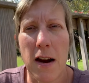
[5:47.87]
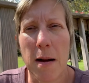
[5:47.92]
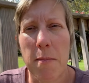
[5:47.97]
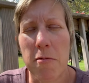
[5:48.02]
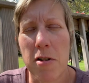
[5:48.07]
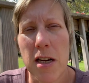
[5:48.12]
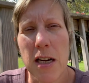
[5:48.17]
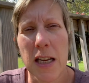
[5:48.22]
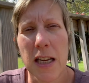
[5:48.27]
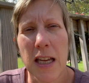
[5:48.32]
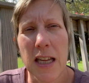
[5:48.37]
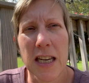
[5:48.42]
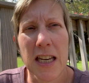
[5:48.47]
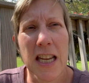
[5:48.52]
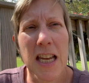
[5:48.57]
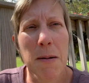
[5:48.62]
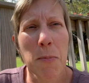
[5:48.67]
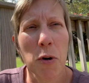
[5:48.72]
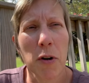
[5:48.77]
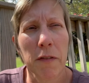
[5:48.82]
I'm reading it in
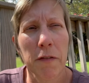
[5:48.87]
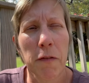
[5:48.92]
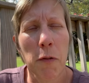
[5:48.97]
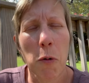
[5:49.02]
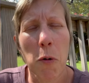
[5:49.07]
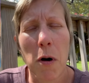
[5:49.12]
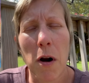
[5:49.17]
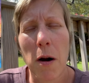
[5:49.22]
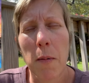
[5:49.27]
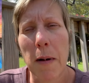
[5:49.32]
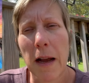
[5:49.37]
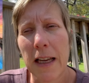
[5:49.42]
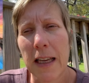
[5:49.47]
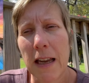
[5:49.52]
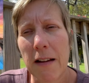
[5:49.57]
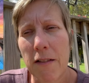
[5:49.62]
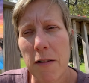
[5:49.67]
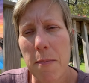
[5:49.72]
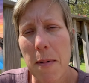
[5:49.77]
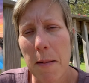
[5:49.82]
ebook form. I
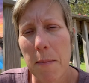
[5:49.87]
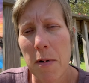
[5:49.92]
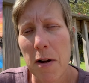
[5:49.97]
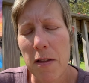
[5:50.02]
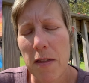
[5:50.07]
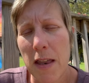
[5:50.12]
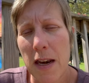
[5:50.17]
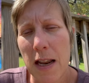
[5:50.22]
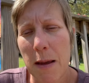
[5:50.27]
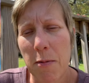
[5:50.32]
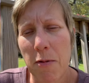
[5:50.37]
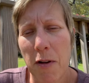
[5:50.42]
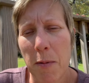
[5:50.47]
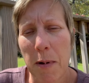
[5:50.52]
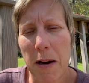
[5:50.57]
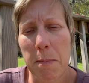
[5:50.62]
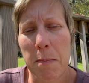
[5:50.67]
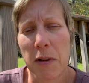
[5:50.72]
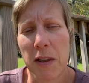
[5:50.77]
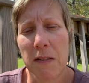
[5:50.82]
can't remember the name of it, but
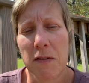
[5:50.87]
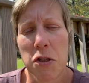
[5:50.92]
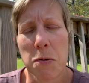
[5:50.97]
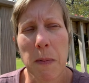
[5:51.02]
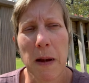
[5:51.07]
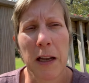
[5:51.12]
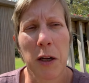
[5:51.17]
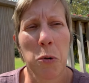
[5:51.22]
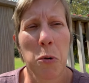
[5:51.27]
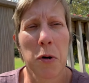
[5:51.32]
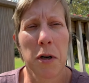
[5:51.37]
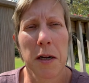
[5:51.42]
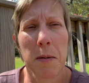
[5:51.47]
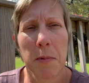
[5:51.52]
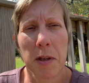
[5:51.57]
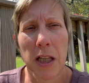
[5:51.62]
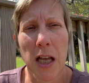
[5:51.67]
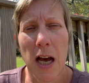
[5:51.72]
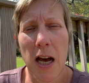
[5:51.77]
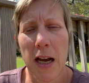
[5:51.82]
I believe it's by Courtney,
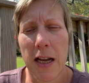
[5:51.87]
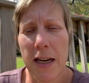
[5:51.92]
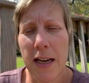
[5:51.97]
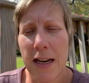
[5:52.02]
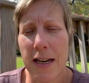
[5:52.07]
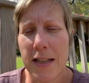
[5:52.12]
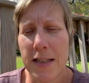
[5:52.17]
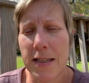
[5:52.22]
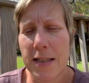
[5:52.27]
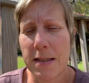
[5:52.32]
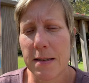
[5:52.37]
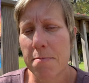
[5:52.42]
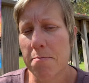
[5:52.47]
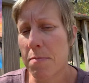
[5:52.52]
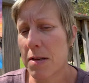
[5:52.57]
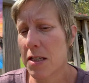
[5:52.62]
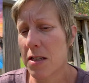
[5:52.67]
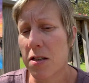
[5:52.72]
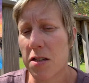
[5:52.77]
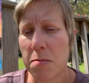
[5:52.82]
Milan, and it's
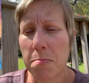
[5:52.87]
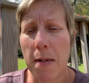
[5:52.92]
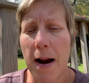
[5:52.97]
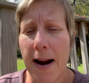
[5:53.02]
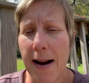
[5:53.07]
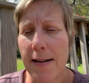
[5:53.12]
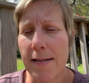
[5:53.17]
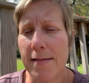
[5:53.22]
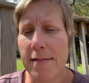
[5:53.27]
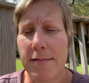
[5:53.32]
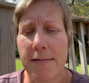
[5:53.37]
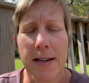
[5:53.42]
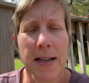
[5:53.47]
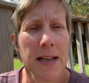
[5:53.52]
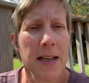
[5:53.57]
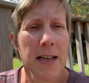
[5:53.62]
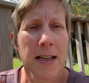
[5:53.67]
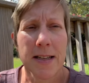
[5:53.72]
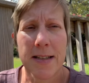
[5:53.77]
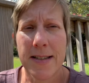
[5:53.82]
Mrs. Martin
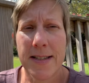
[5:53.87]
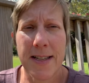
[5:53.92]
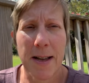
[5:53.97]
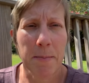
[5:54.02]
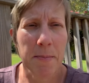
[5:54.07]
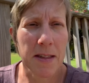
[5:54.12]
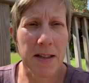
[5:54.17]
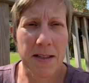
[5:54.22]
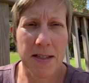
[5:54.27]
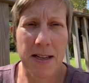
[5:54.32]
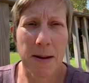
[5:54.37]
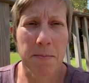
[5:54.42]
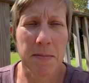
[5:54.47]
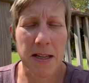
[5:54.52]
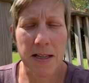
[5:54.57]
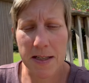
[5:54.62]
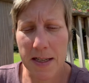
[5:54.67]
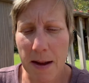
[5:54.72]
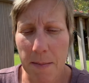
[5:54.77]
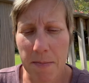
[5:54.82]
something,
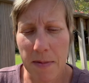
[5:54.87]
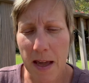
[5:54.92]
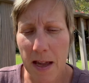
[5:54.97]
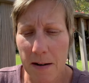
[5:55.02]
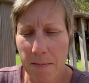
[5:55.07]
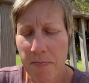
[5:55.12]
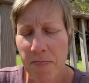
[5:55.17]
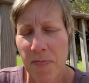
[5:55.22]
something, something.